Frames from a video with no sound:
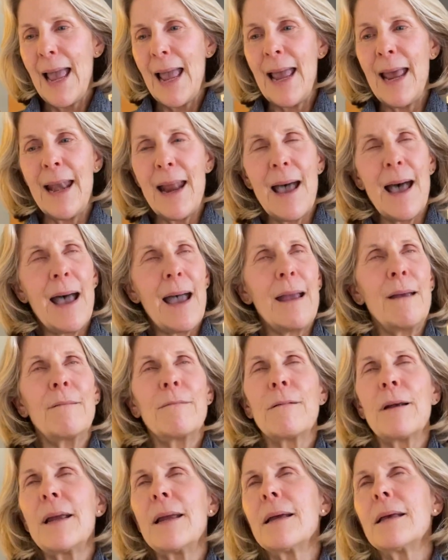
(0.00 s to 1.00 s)
And I
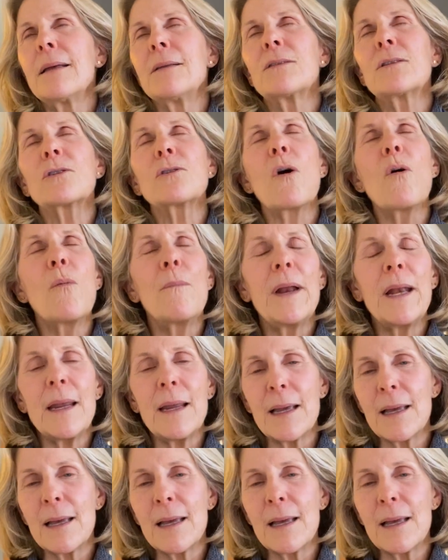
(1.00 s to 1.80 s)
ran so many